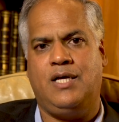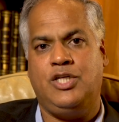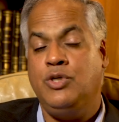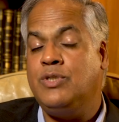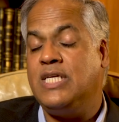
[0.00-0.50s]

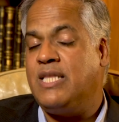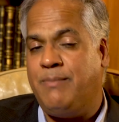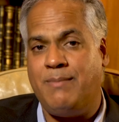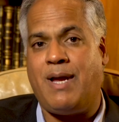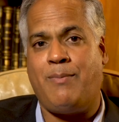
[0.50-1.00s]
using
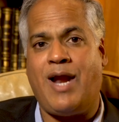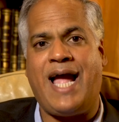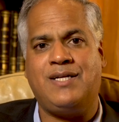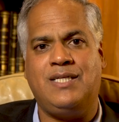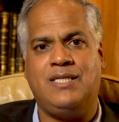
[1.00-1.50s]
them in my
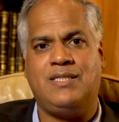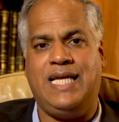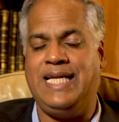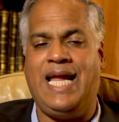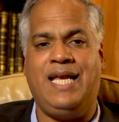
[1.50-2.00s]
practice
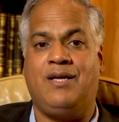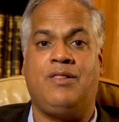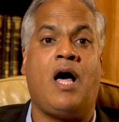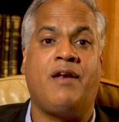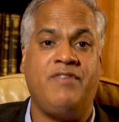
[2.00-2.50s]
and gaining a
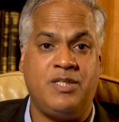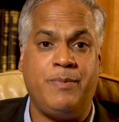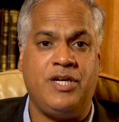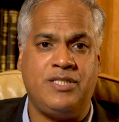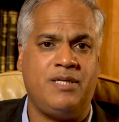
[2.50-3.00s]
lot of
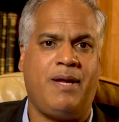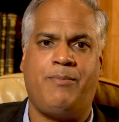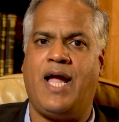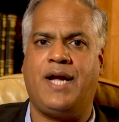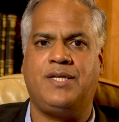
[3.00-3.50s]
experience in my
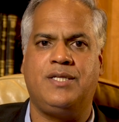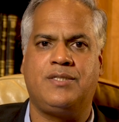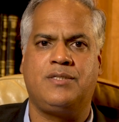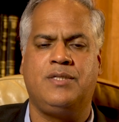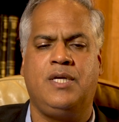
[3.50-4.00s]

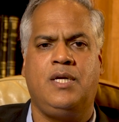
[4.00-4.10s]
practice.